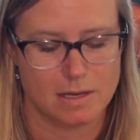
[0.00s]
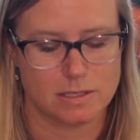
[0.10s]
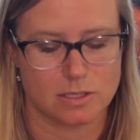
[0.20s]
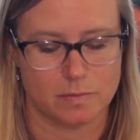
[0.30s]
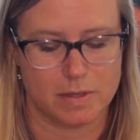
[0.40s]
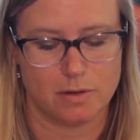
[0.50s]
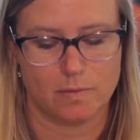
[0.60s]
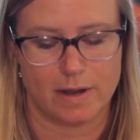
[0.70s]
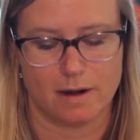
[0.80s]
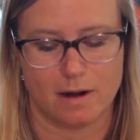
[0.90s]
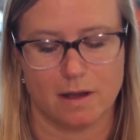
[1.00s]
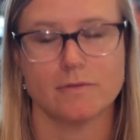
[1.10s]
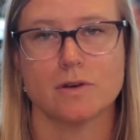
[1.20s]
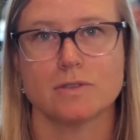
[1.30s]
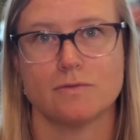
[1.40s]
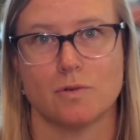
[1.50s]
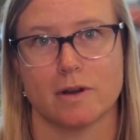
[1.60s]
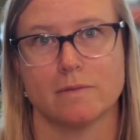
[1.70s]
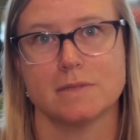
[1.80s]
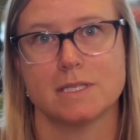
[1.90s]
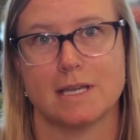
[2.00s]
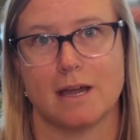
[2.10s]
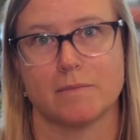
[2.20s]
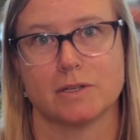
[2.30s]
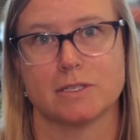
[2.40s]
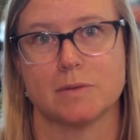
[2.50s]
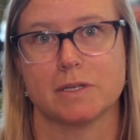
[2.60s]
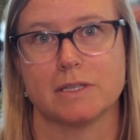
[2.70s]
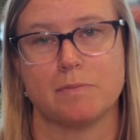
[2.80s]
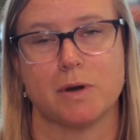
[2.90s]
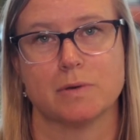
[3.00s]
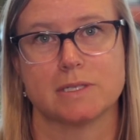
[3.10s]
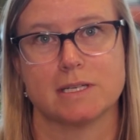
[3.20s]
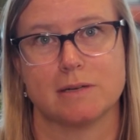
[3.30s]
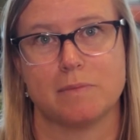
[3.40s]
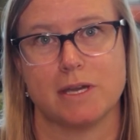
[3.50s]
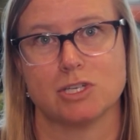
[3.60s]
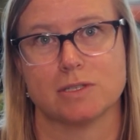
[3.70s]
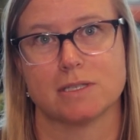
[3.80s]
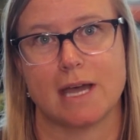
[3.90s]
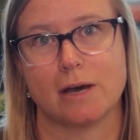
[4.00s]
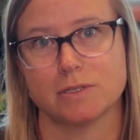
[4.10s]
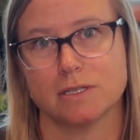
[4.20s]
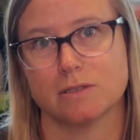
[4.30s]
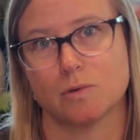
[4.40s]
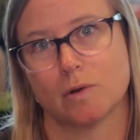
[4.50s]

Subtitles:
So be aware of those forms. They're typically posted in patients' houses